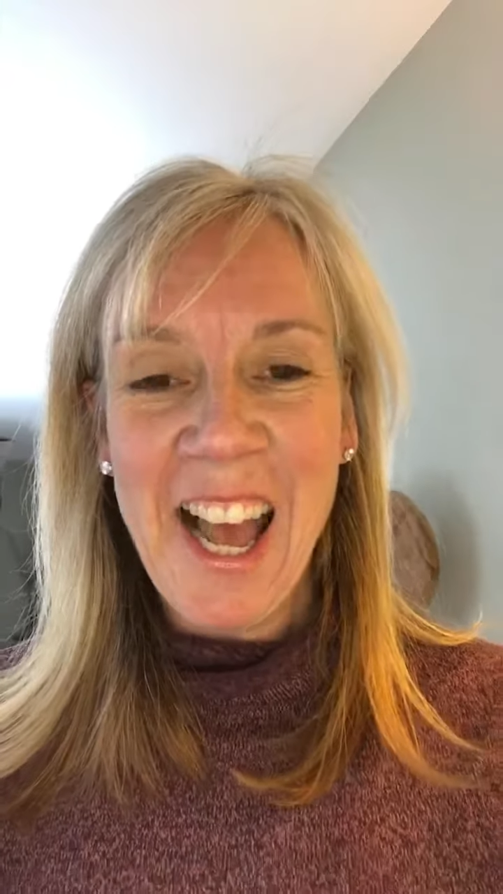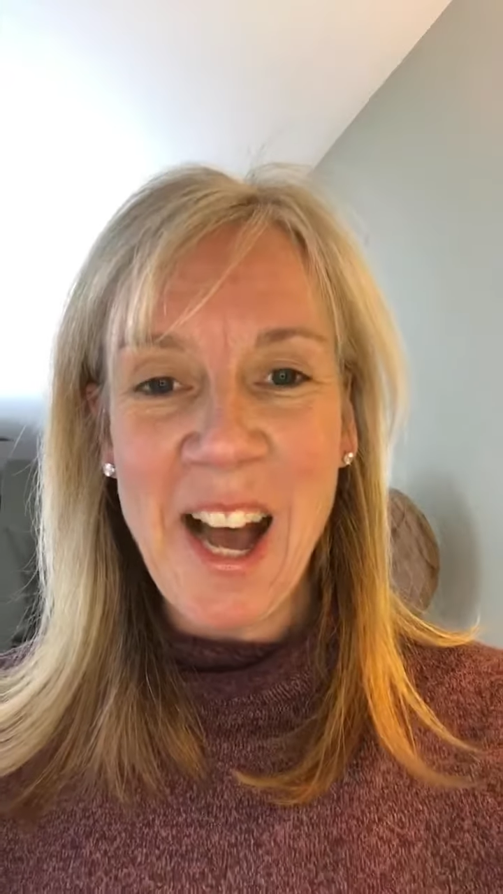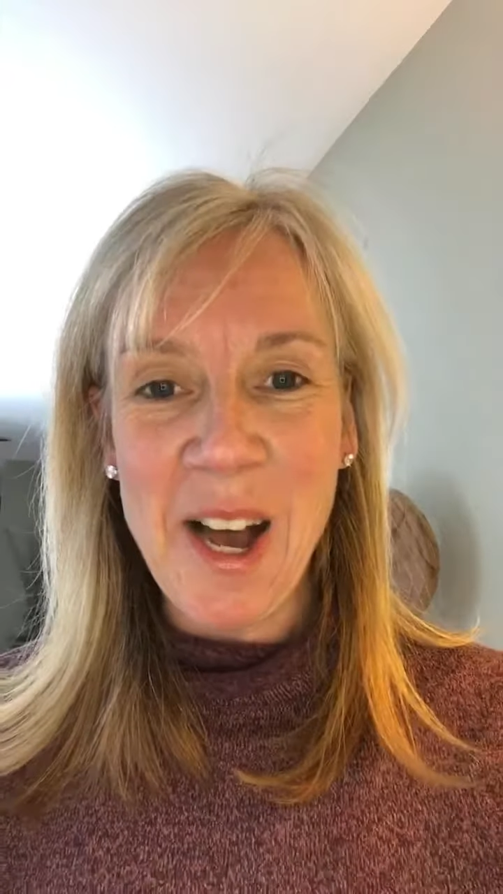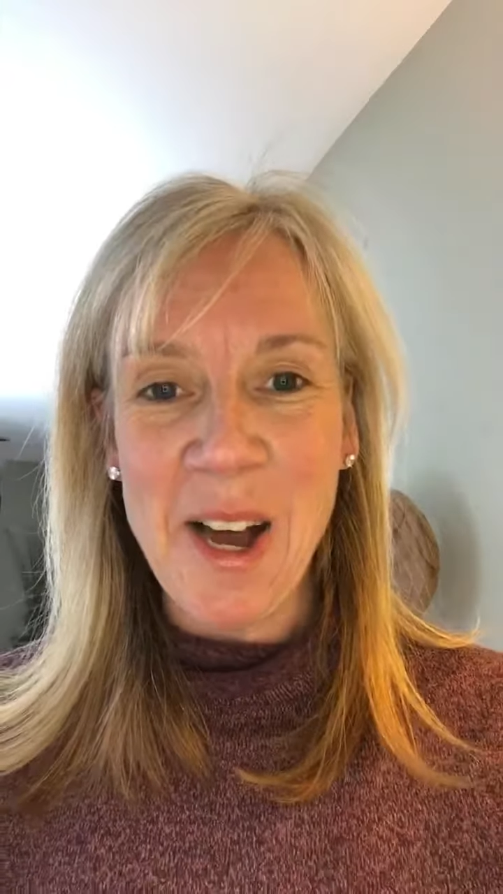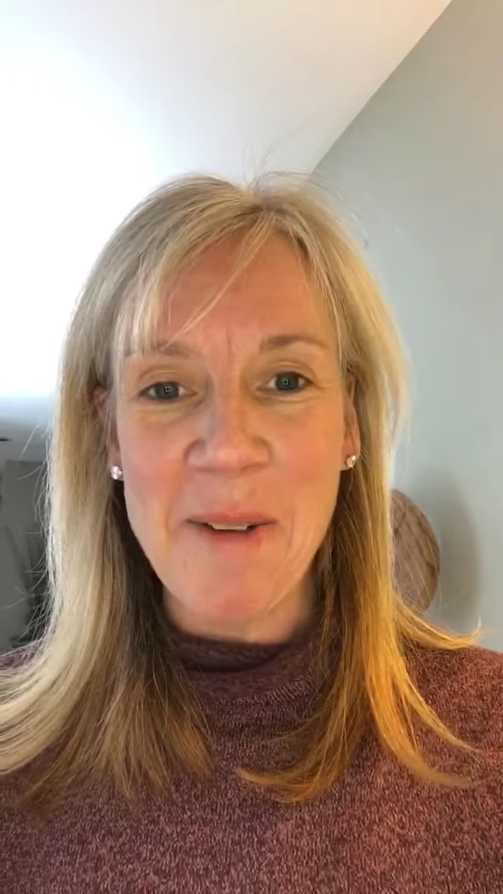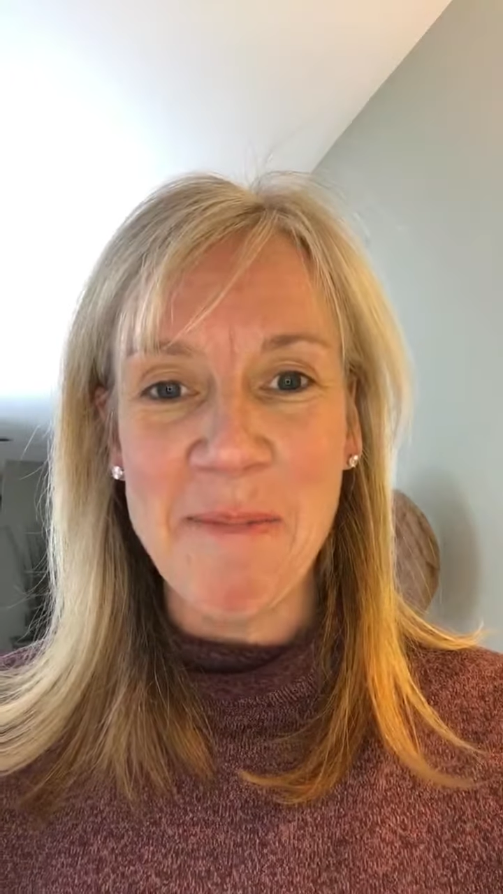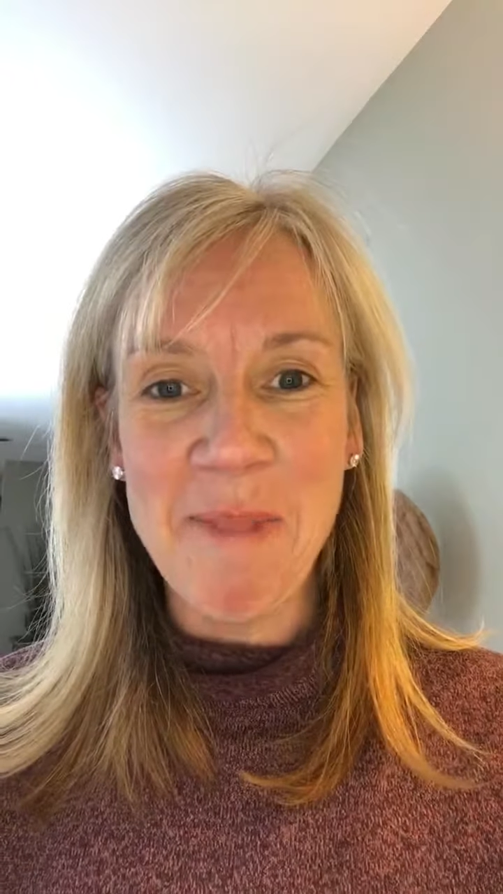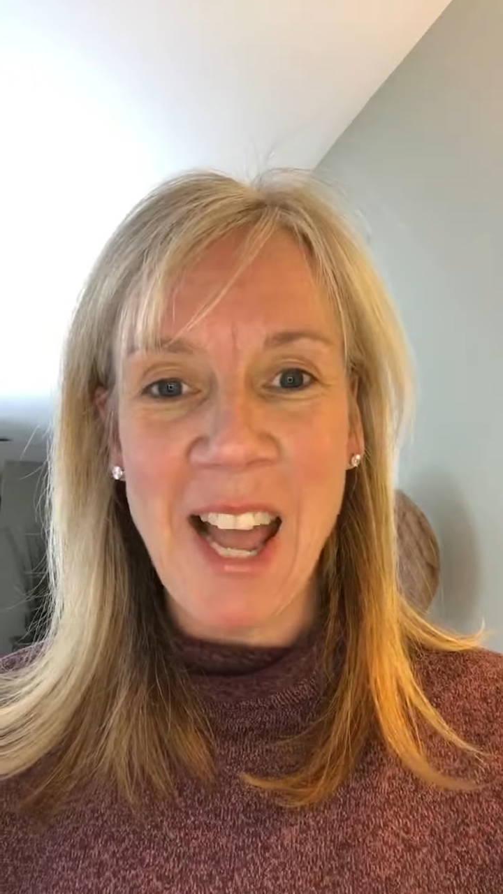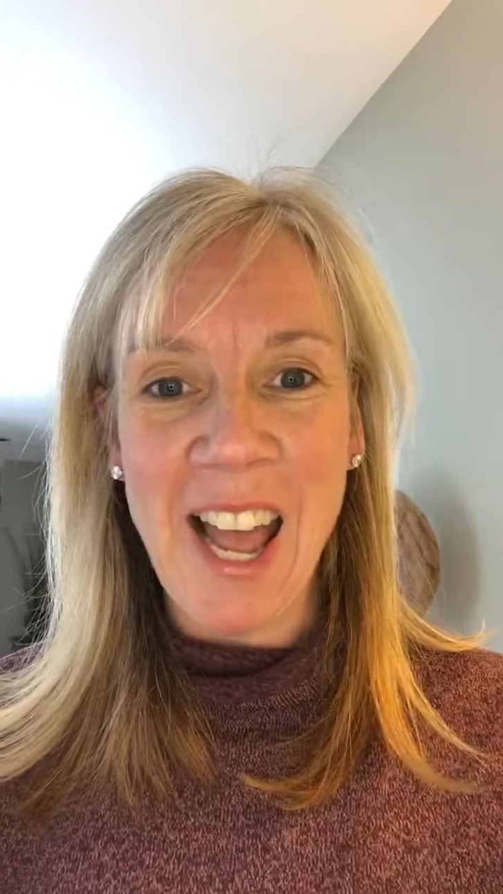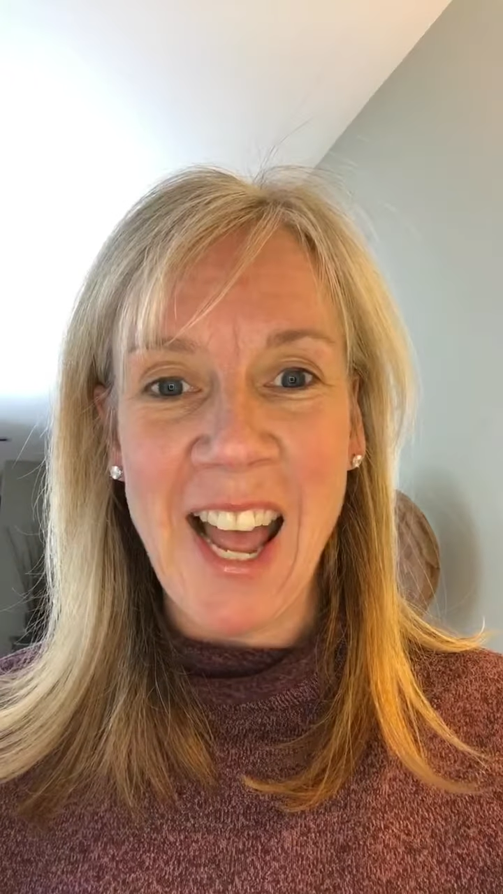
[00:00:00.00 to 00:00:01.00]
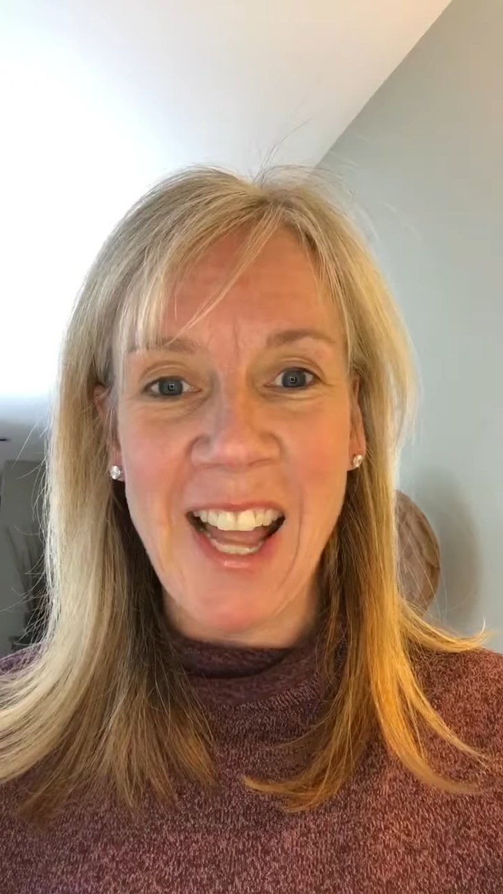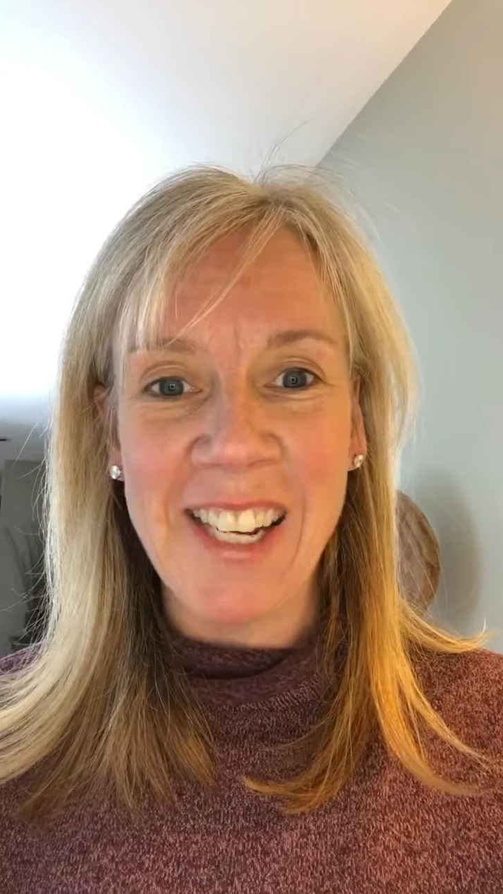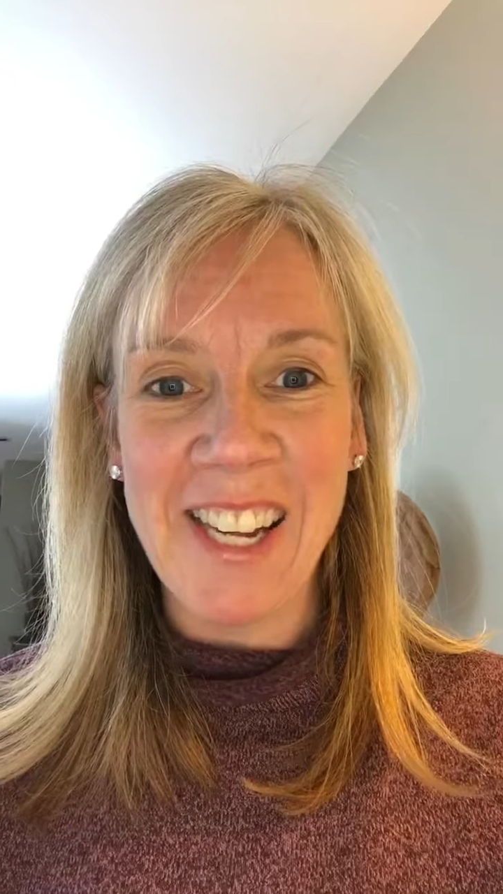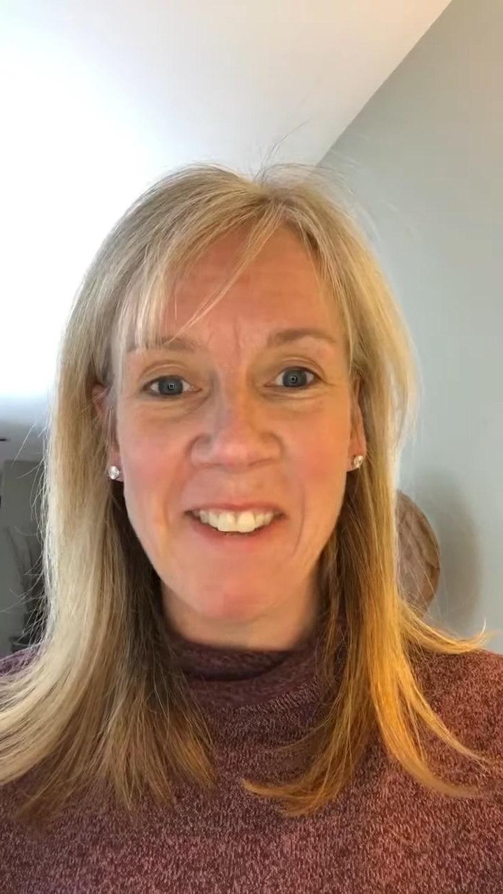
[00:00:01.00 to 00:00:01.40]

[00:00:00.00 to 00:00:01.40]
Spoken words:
And I